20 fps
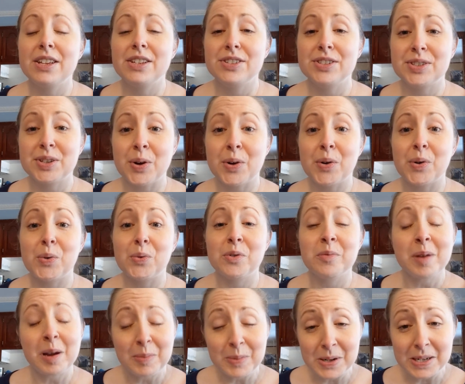So
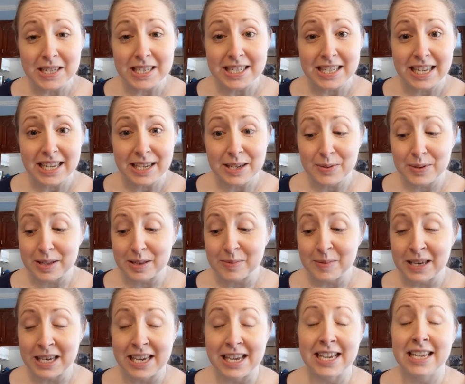remembering to take it with
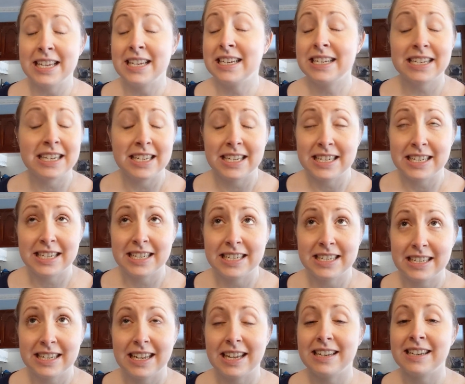me,
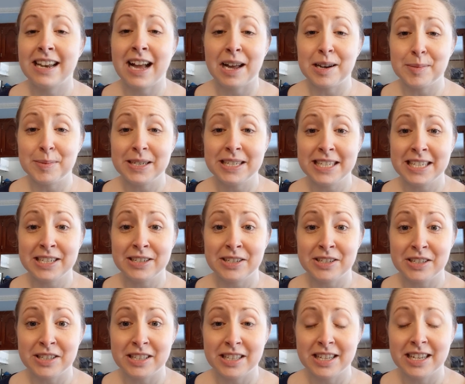not a big
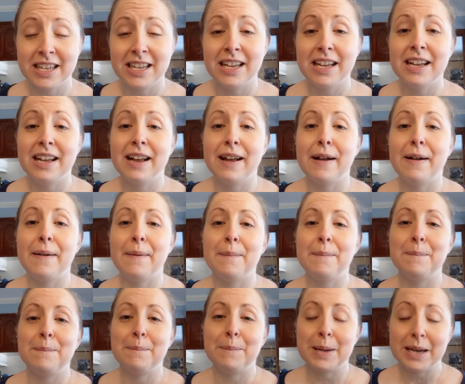deal,
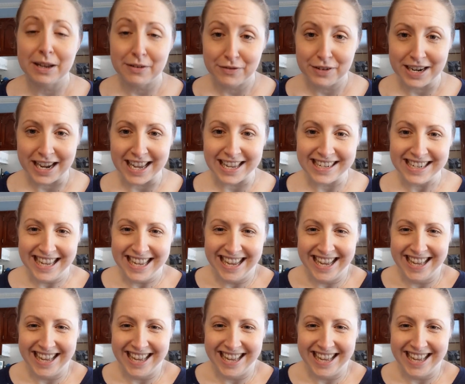but I forget.